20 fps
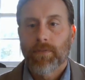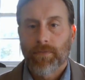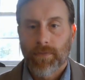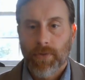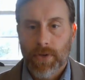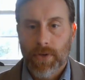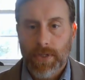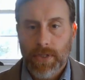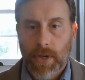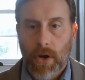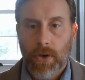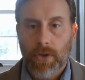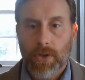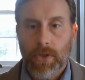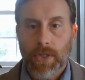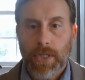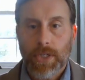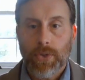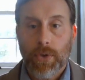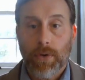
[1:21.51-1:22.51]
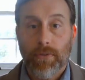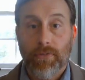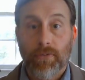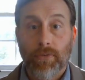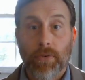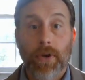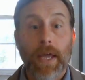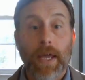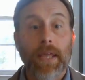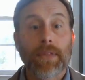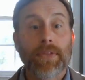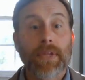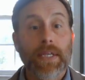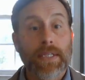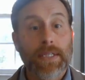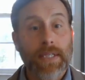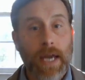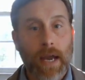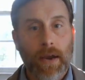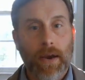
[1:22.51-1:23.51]
first of all, you need to have read the
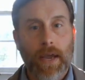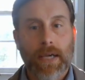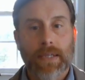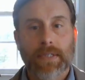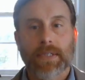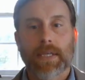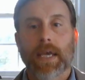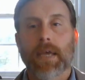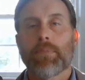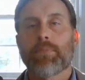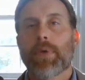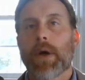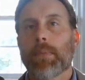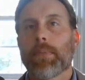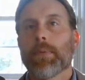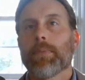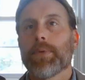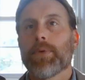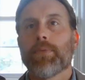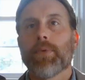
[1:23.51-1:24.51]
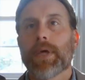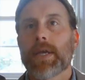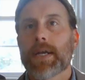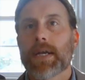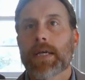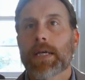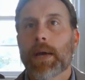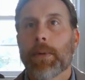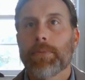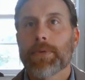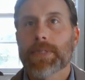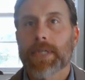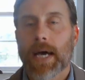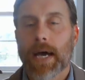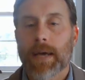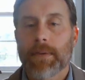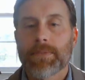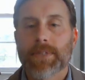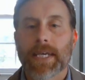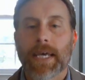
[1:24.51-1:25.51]
entire essay, probably read it a couple
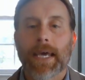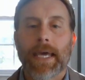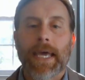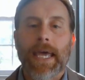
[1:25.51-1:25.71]
times,